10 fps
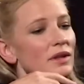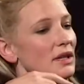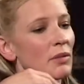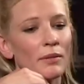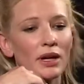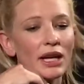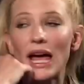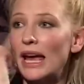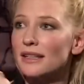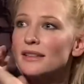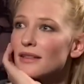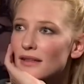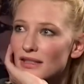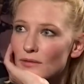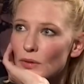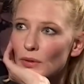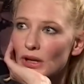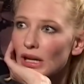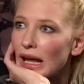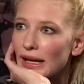and some people are going to hate it, and some people are
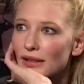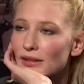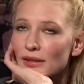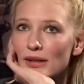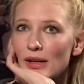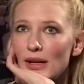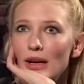going to like it, and